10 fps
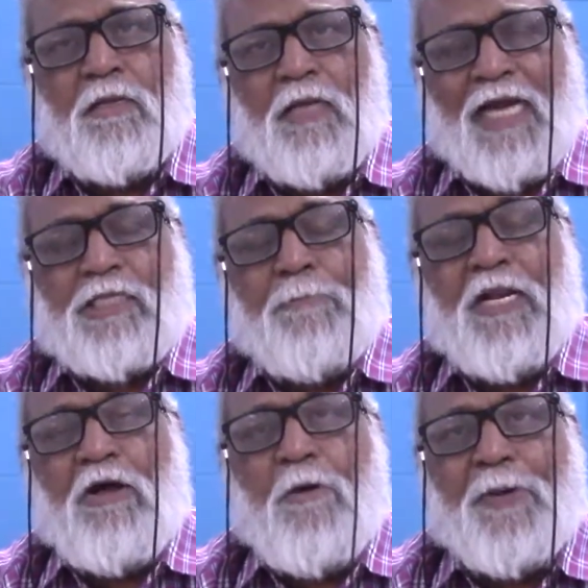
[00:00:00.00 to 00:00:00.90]

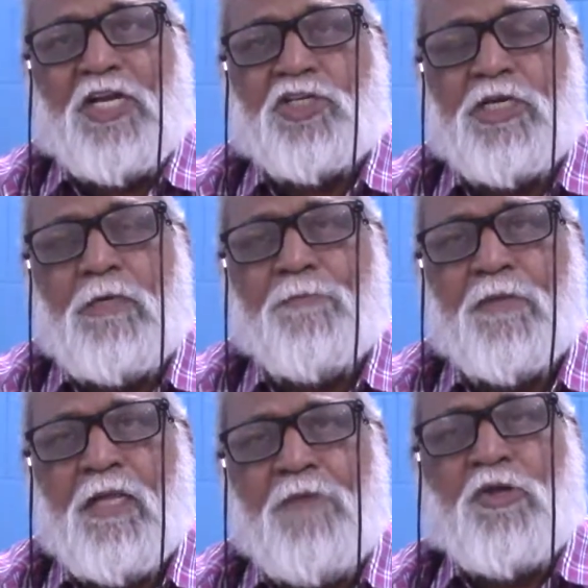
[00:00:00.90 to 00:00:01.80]
accepting our petition.
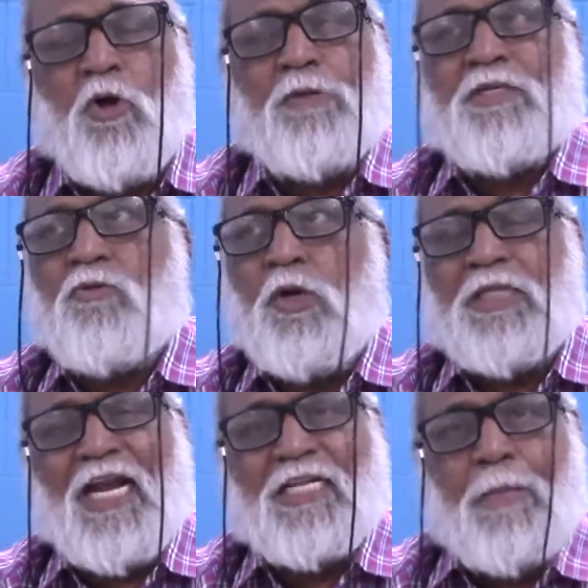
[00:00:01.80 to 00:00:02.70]
If the courts
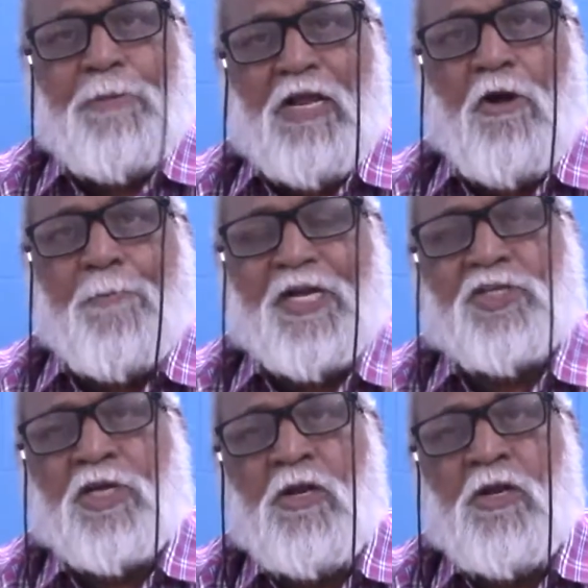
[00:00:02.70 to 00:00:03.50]
are accepting our petition,